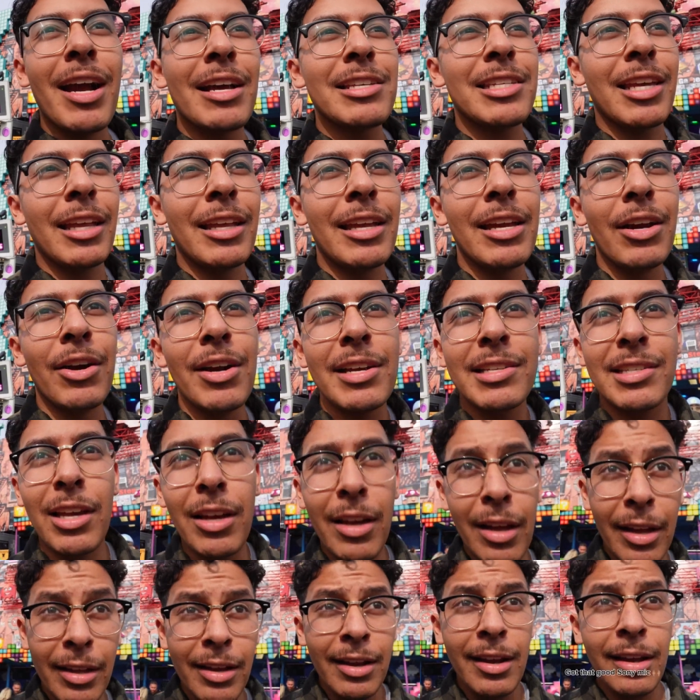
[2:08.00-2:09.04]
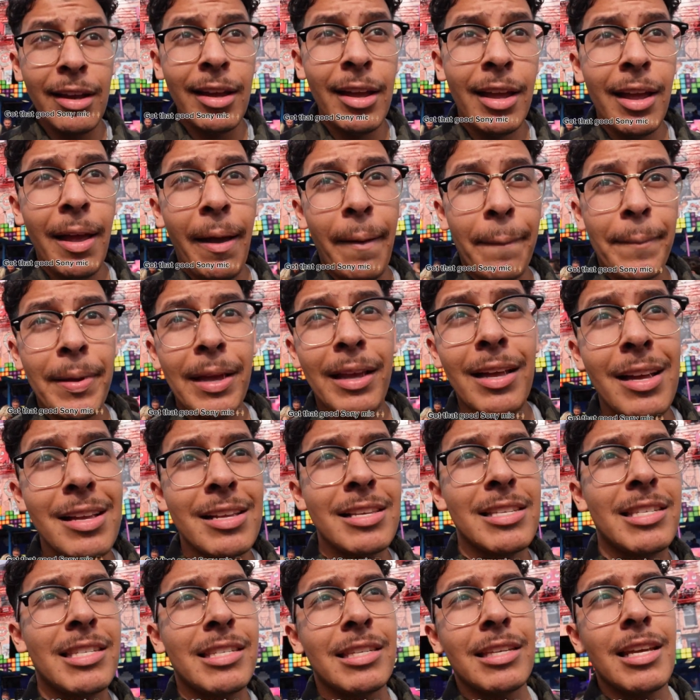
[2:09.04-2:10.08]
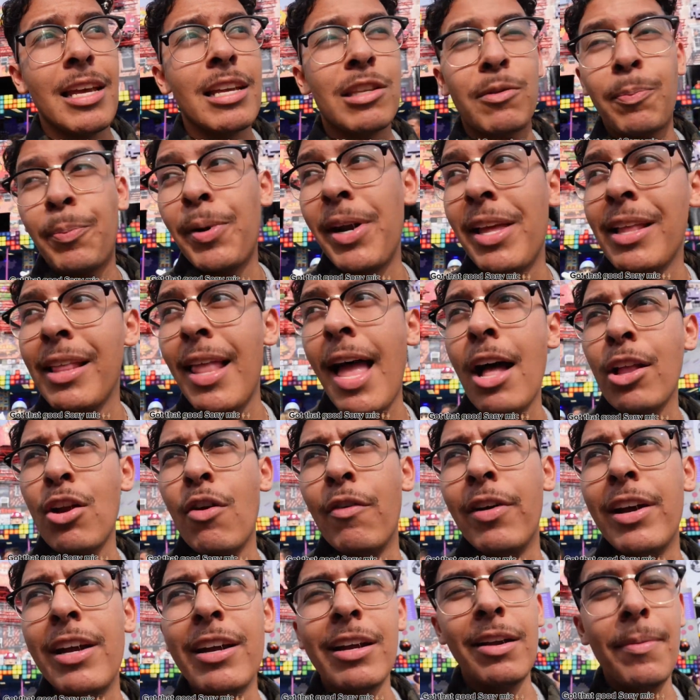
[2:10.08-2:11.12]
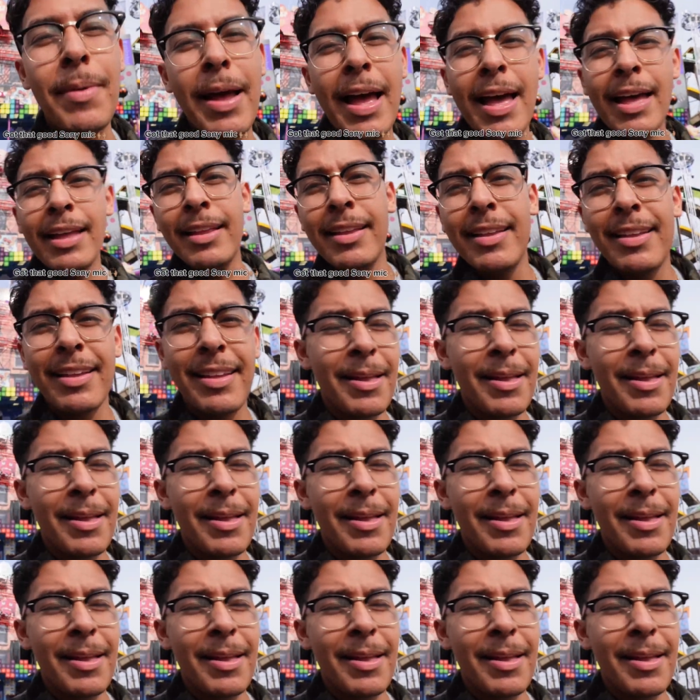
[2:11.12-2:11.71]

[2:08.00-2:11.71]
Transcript: you guys can hear us good because it's pretty loud over here, man.